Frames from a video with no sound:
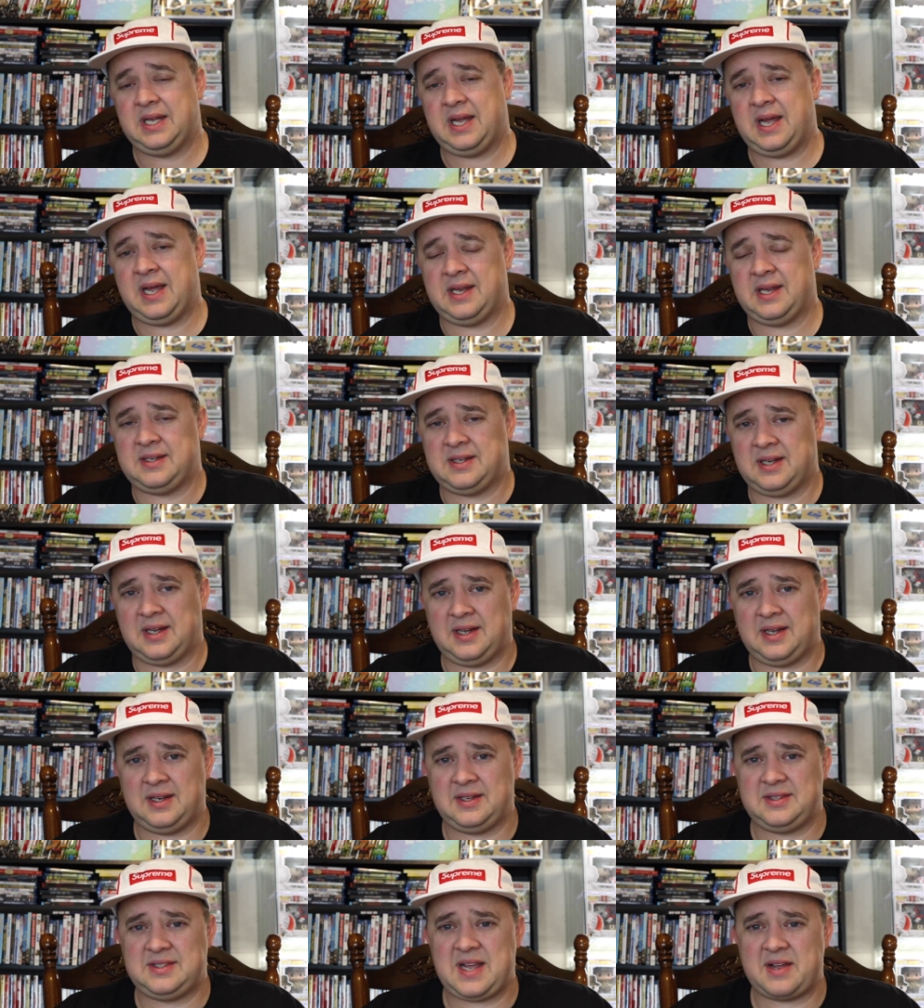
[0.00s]
And
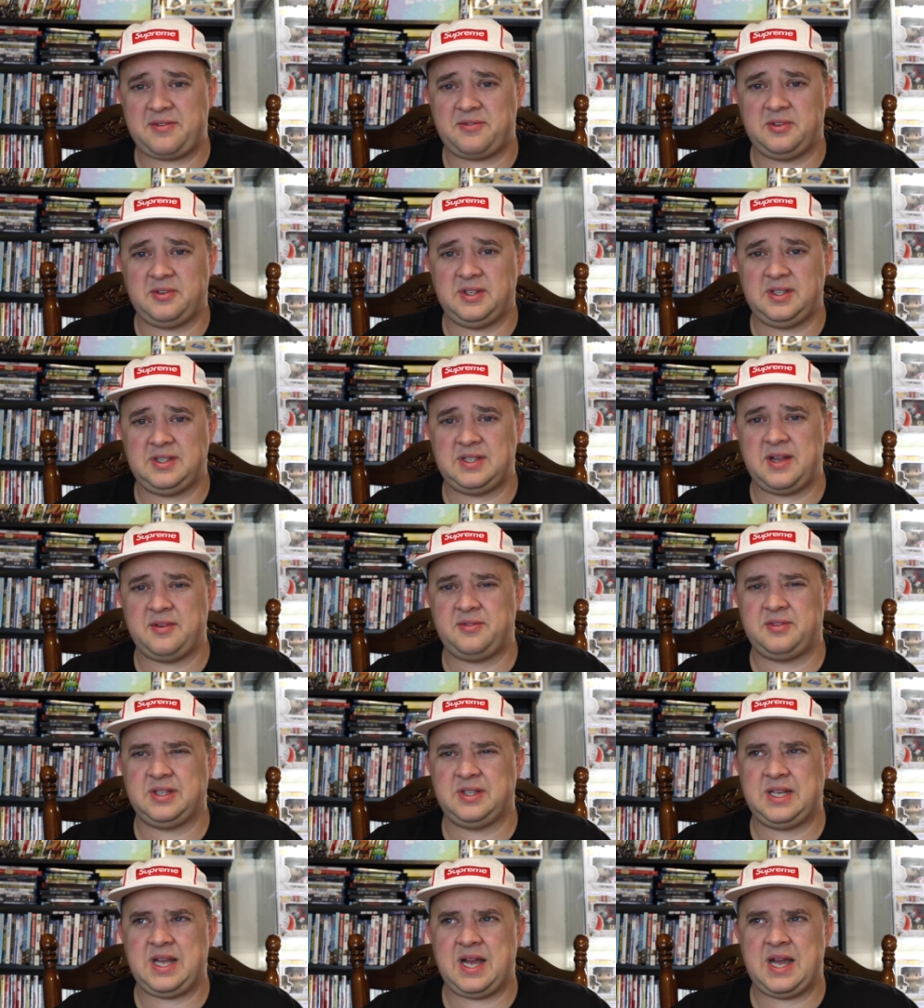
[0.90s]

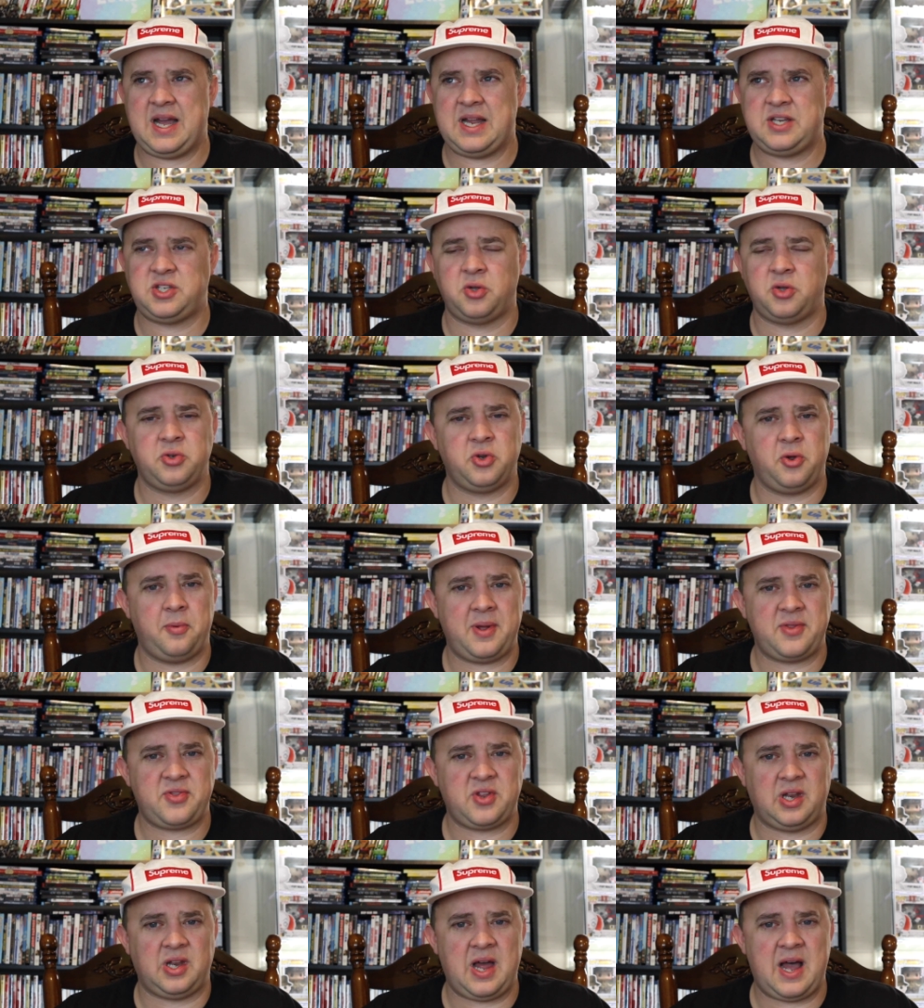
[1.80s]
definitely, I don't know
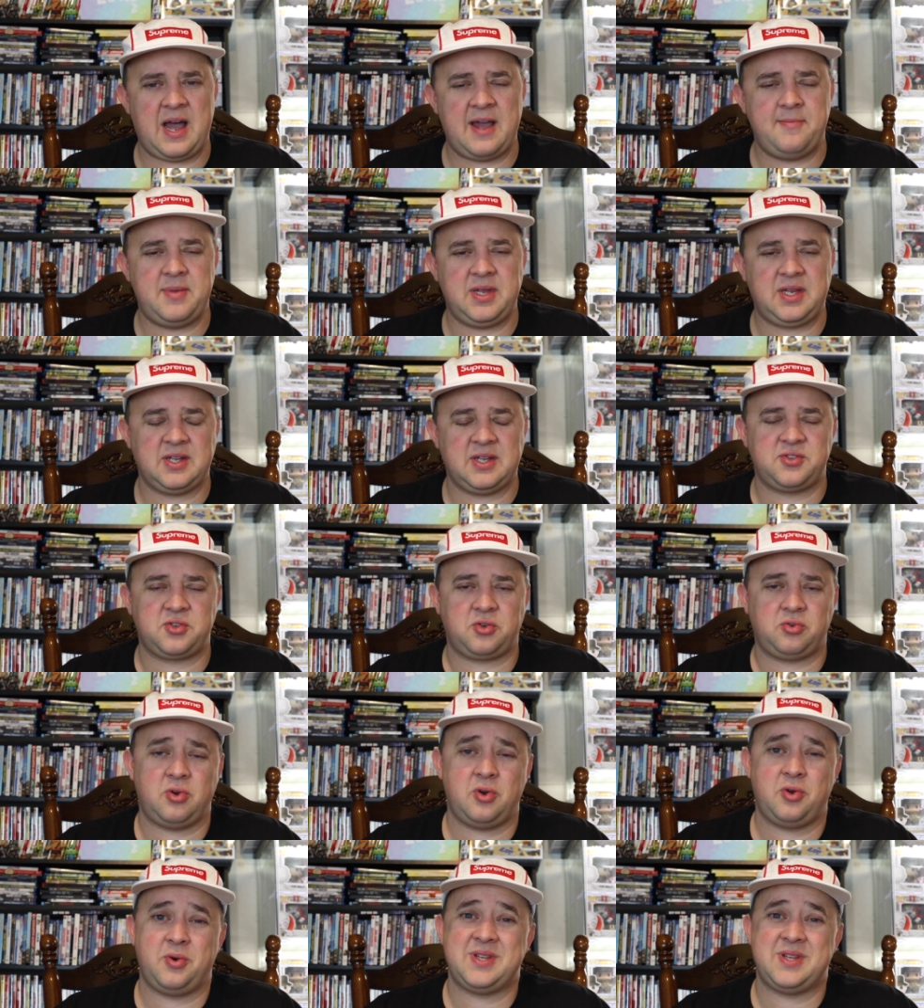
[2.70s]
about the live because
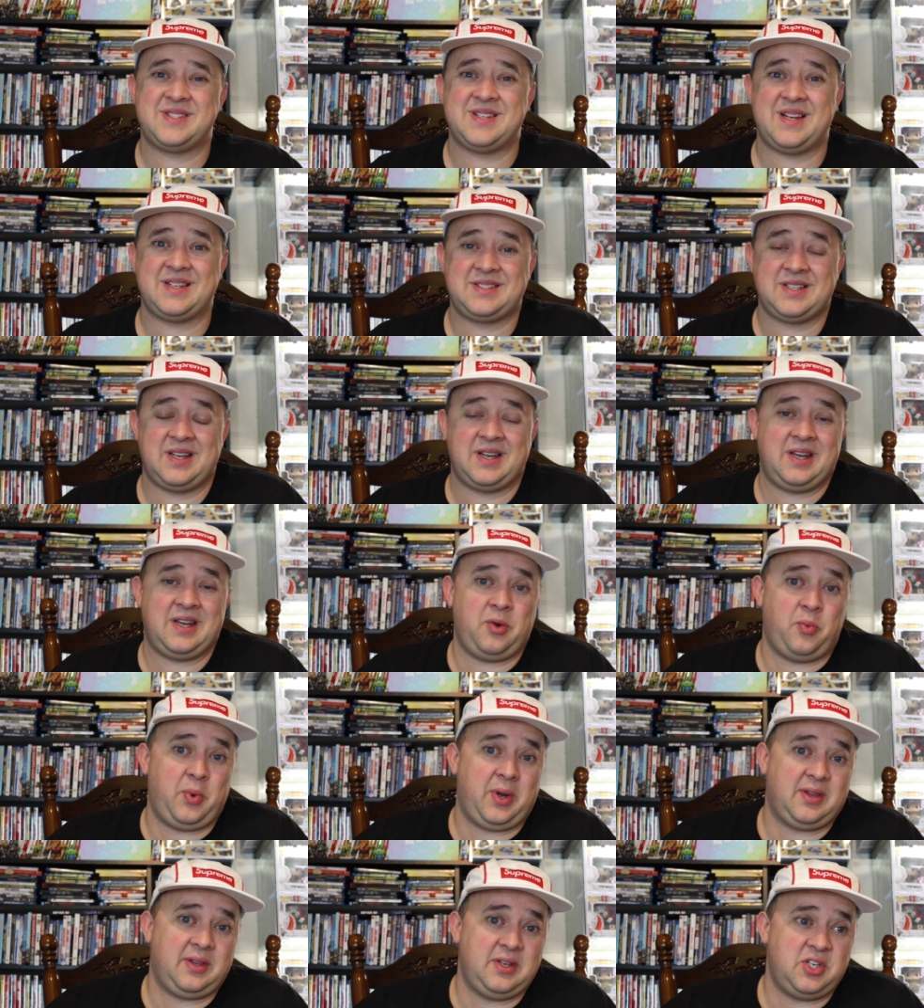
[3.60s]
Chrono has not done any
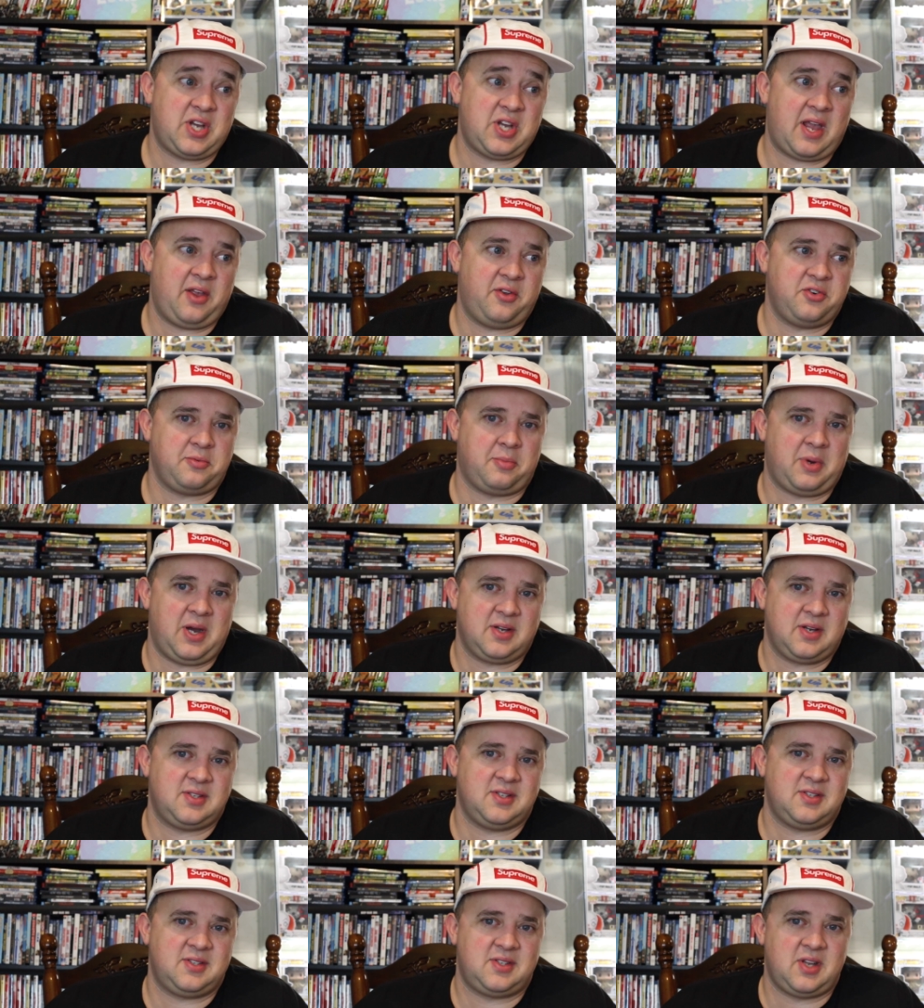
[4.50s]
weekly challenger
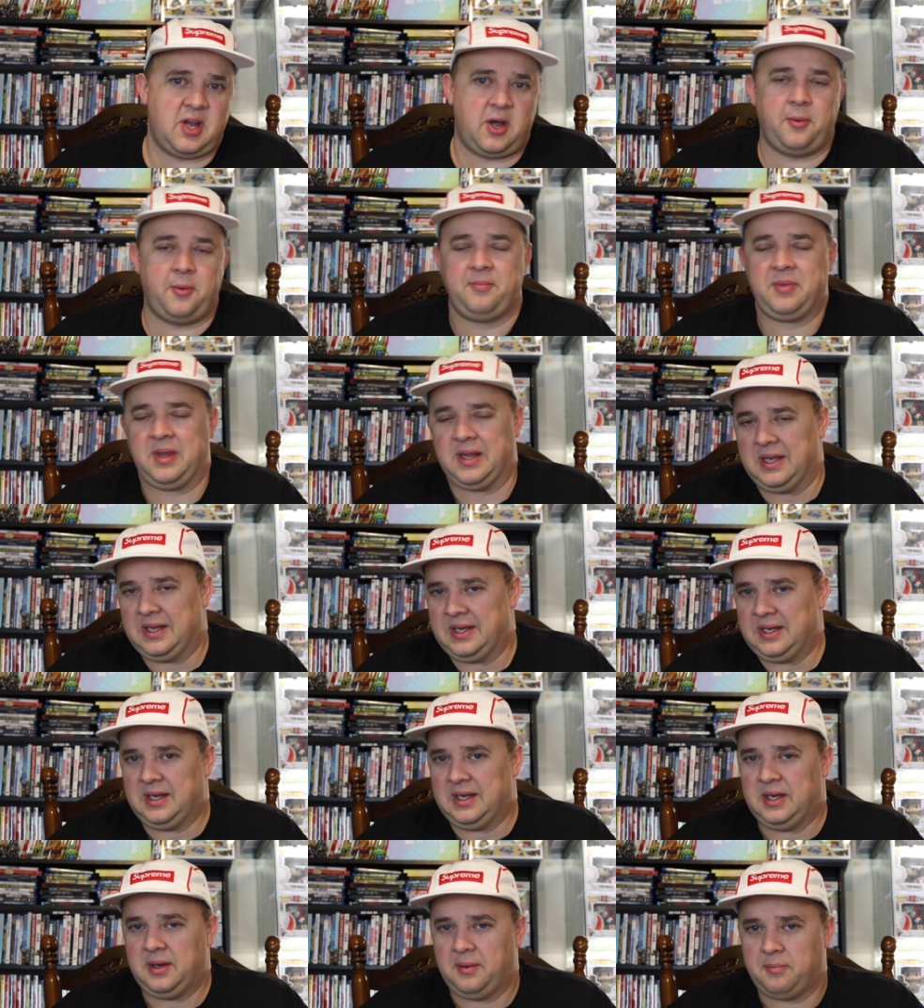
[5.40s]
boxes. So
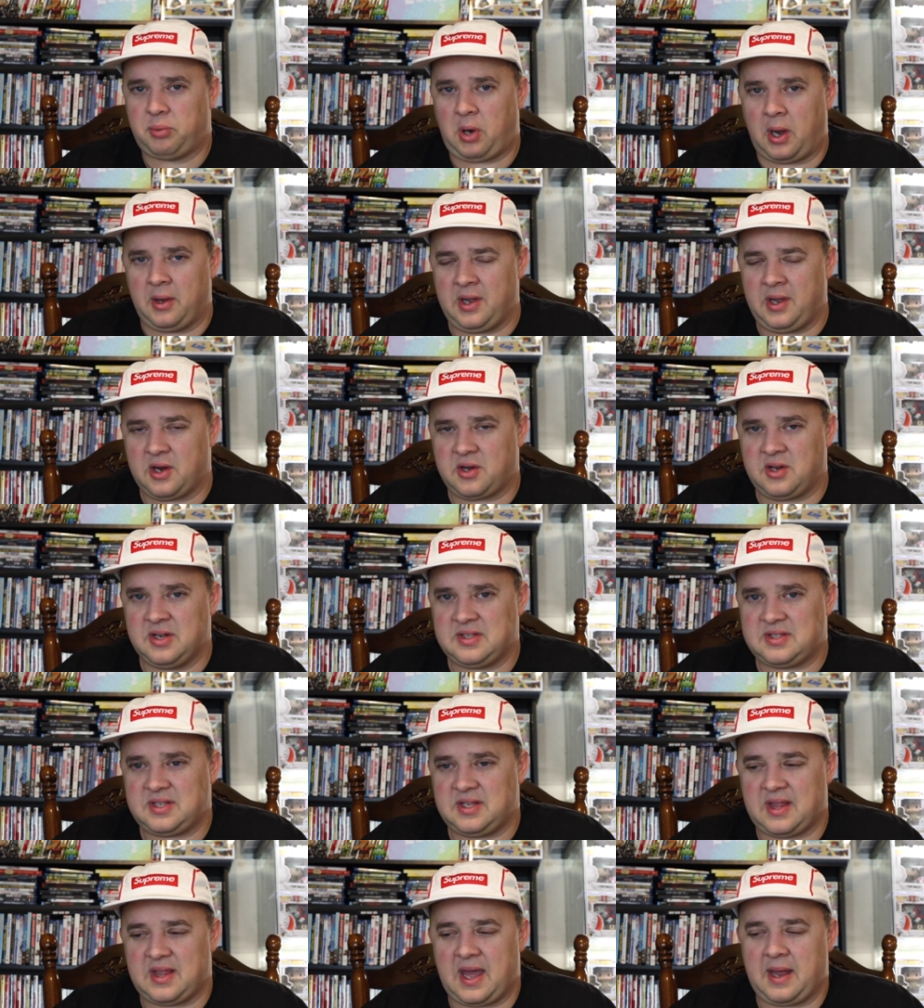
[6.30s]
probably not going
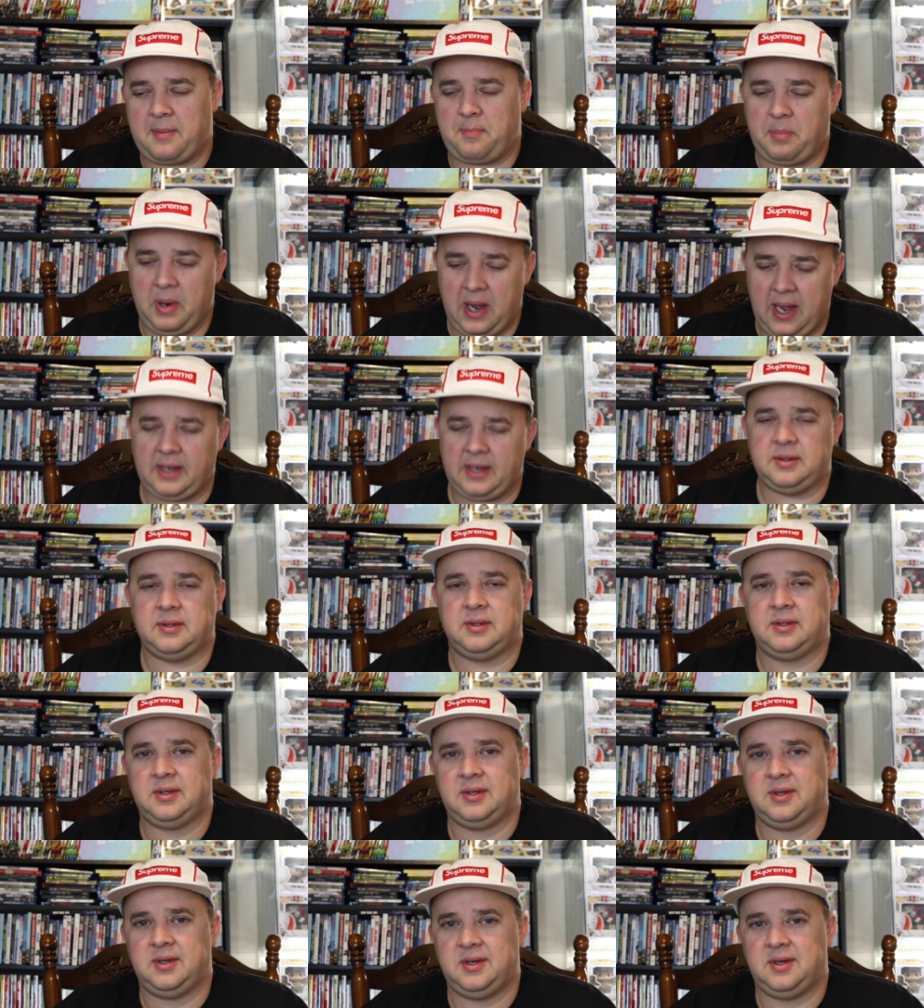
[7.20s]
to see that. But
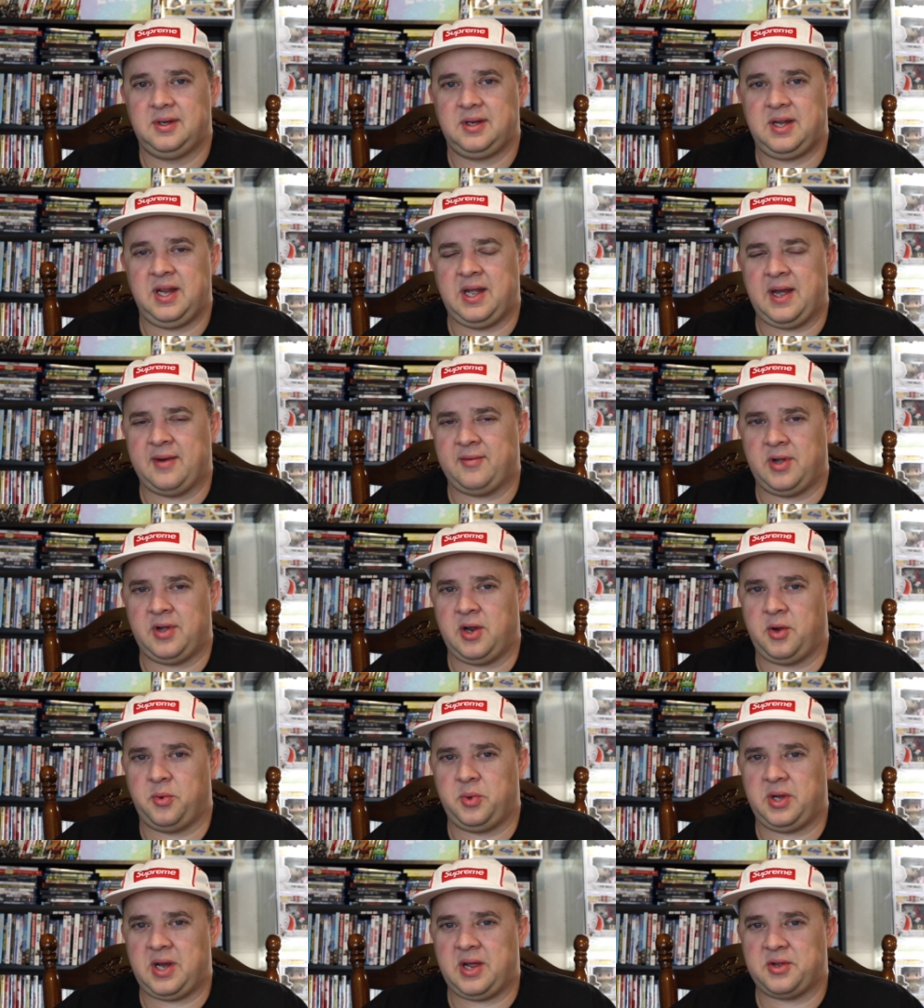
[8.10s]
you never
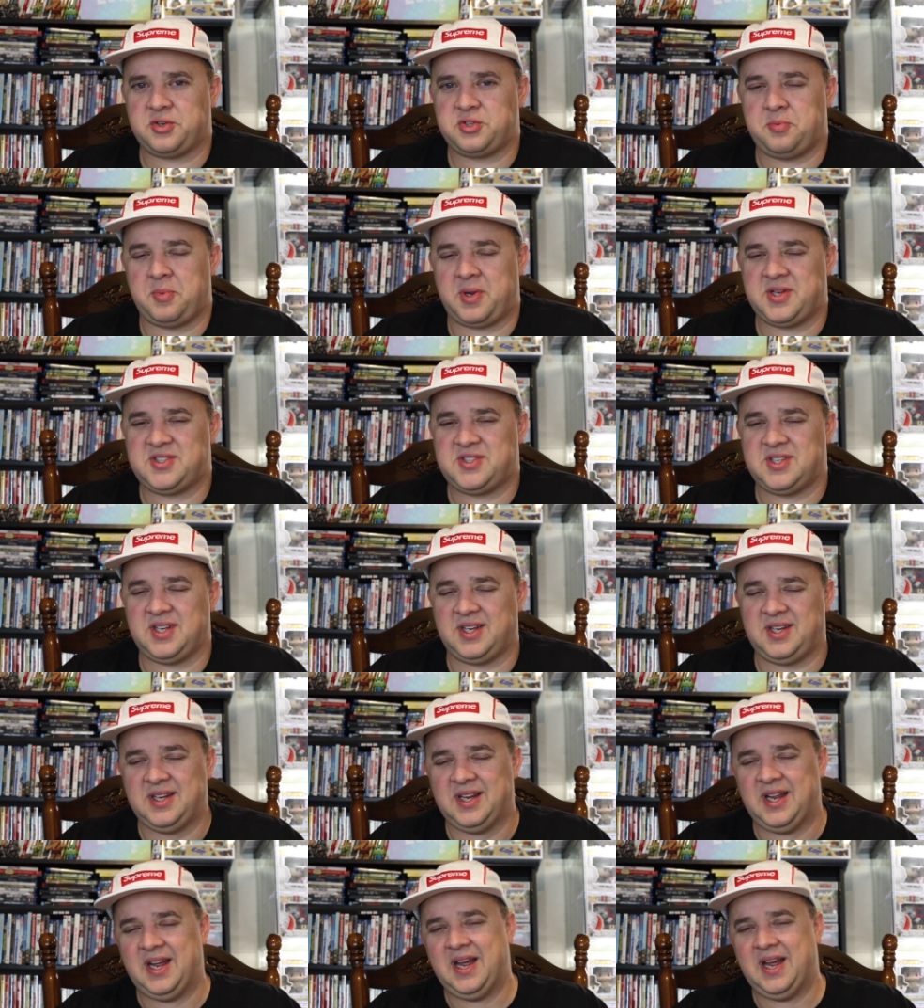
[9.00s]
know what else you might see.